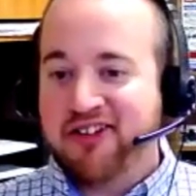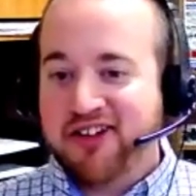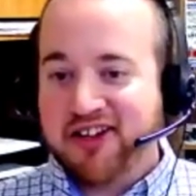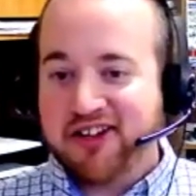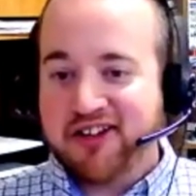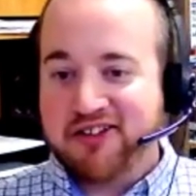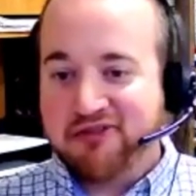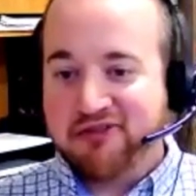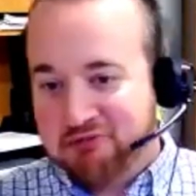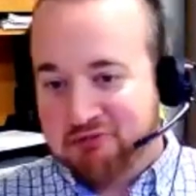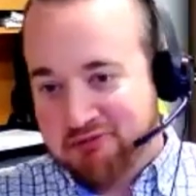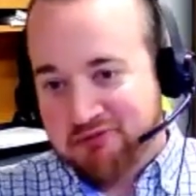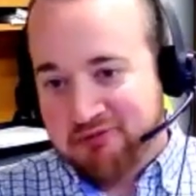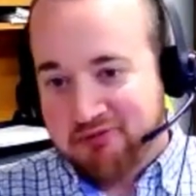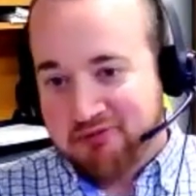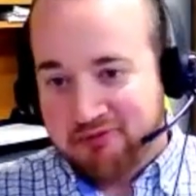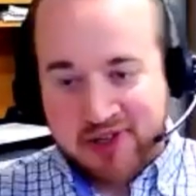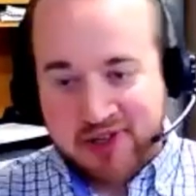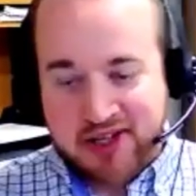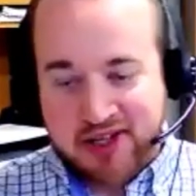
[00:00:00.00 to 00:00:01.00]
And
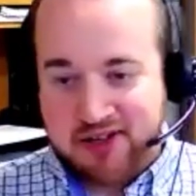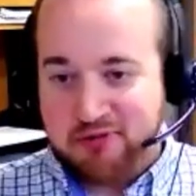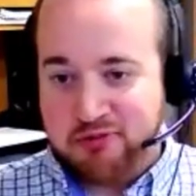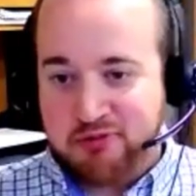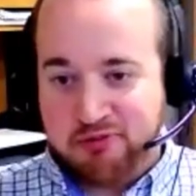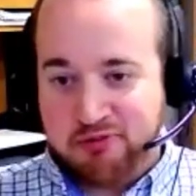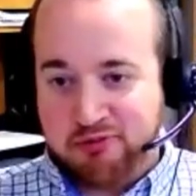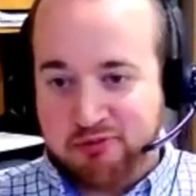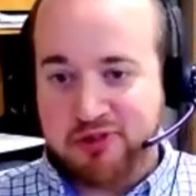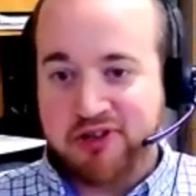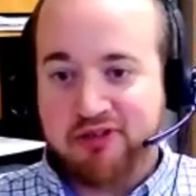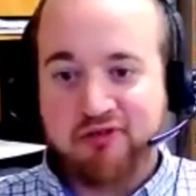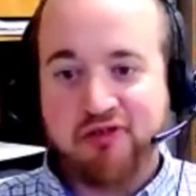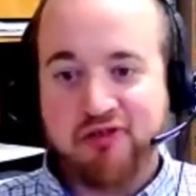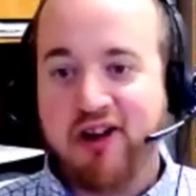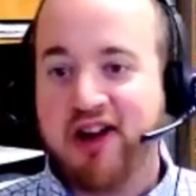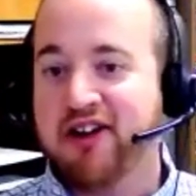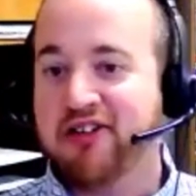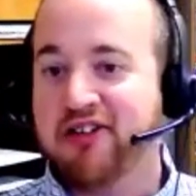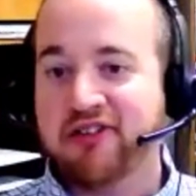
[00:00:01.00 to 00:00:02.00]
he'd be
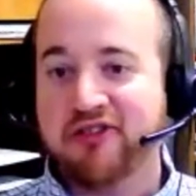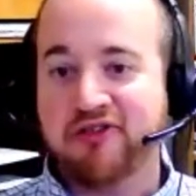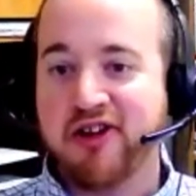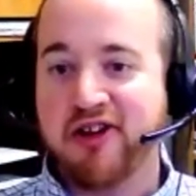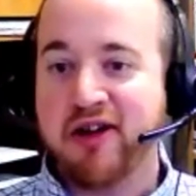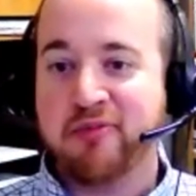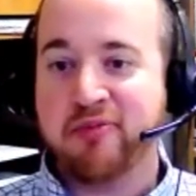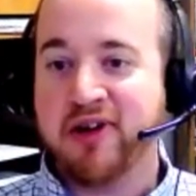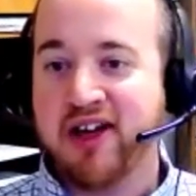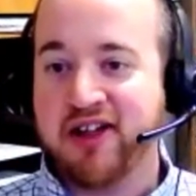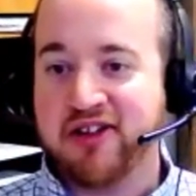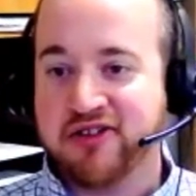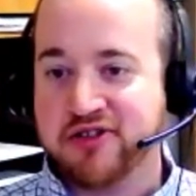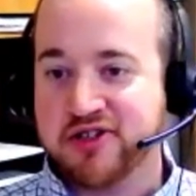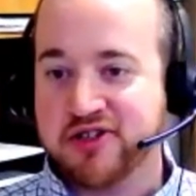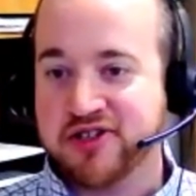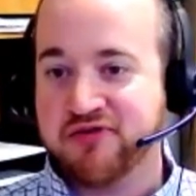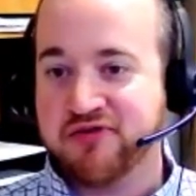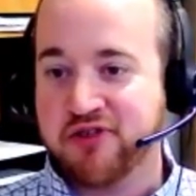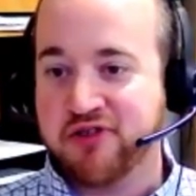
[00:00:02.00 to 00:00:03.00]
right on the right path
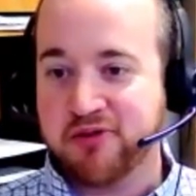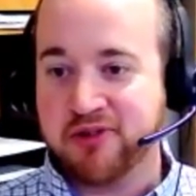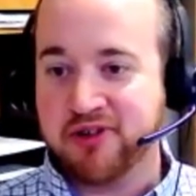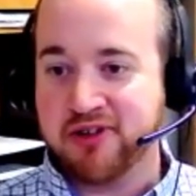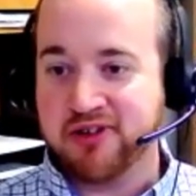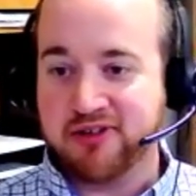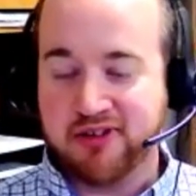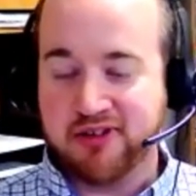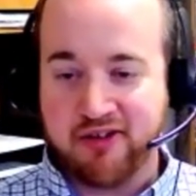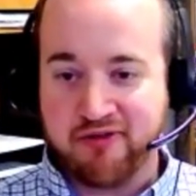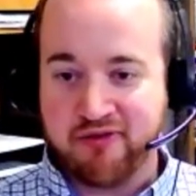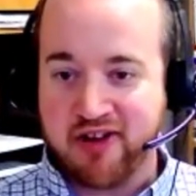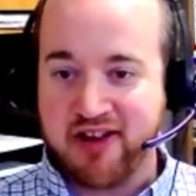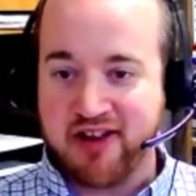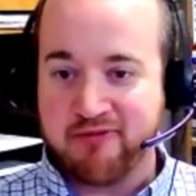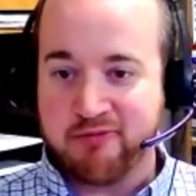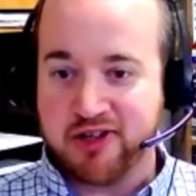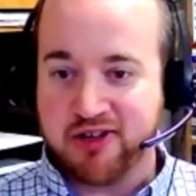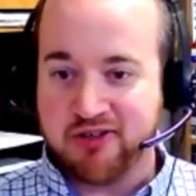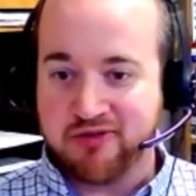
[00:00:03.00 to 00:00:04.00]
just from a
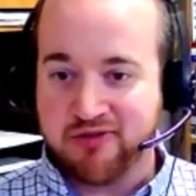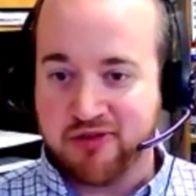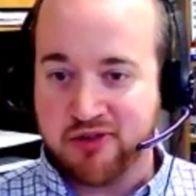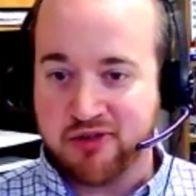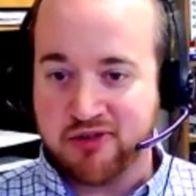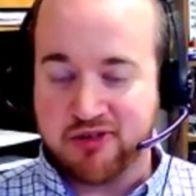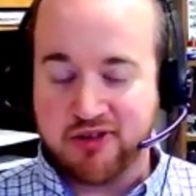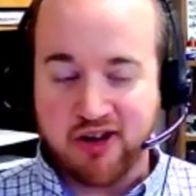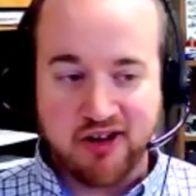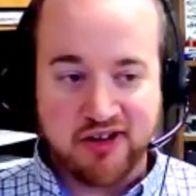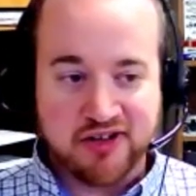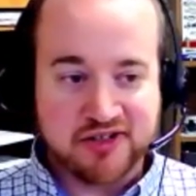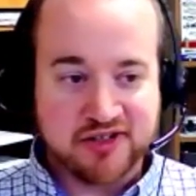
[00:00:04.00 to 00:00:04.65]
5-minute phone call.